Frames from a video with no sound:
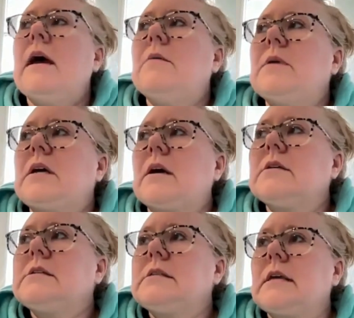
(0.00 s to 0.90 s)
And
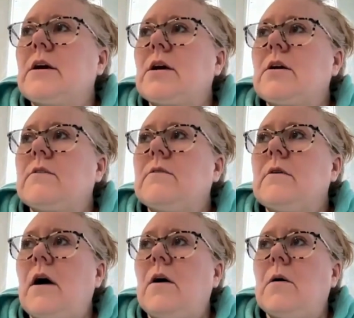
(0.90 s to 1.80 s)
because they're
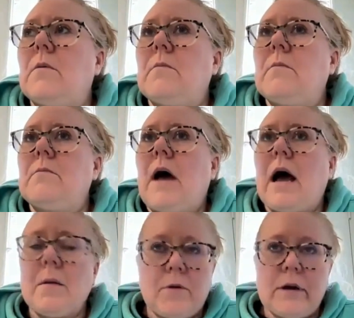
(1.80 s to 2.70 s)

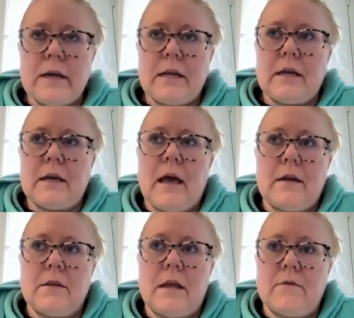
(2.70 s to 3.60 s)
operating
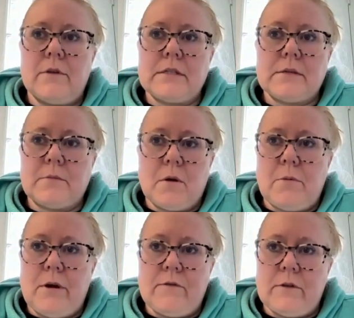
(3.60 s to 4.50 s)
at a level that's
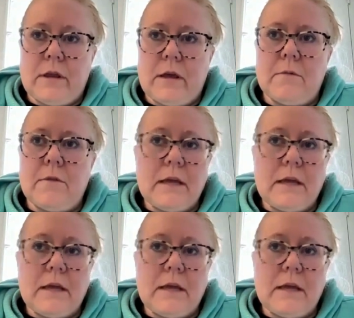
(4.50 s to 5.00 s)
appropriate for them,